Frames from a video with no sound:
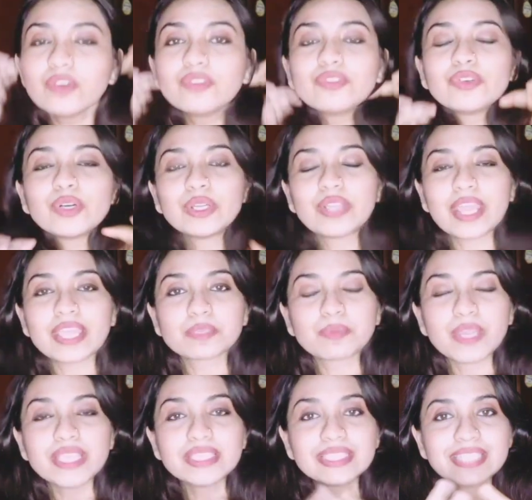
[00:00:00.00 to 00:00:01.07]
for
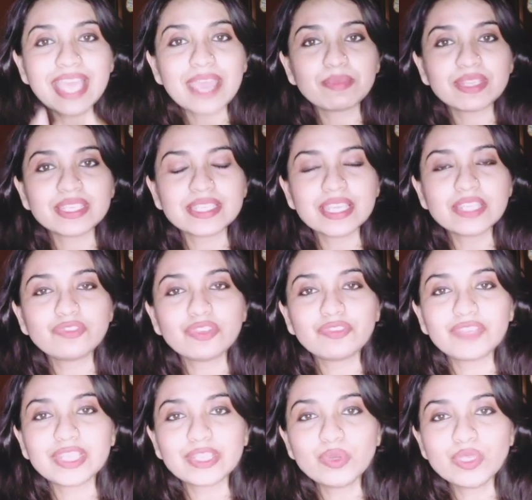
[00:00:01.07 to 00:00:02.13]
express time and date, we
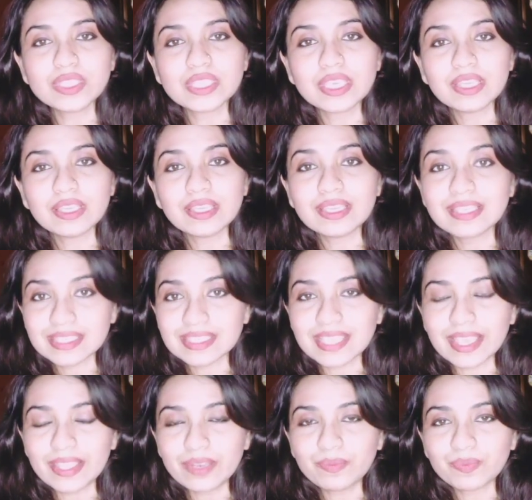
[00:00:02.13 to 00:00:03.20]
will use
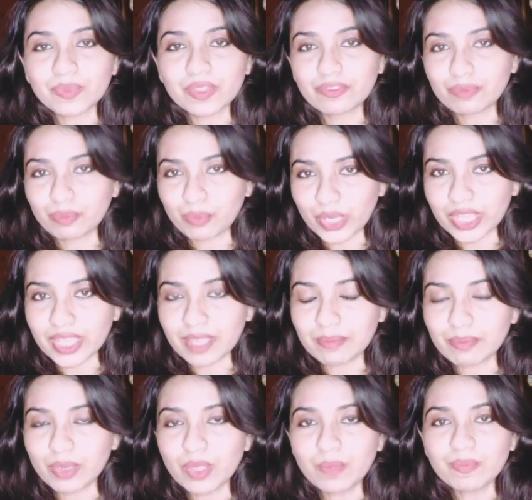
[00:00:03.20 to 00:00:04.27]
ser. Por
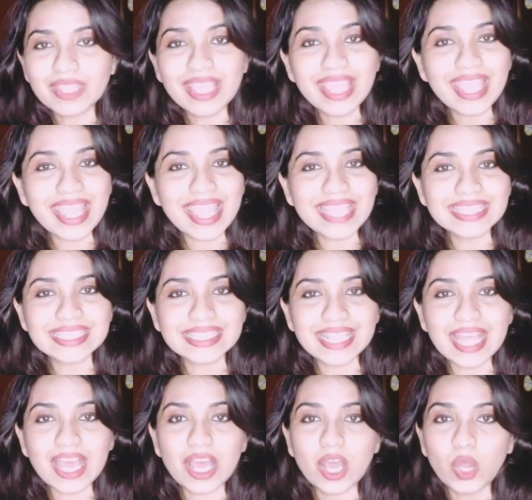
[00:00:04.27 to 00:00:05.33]
ejemplo, es
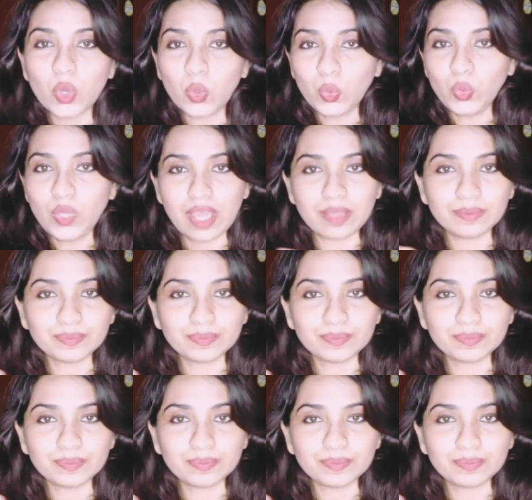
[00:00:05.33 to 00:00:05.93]
la una.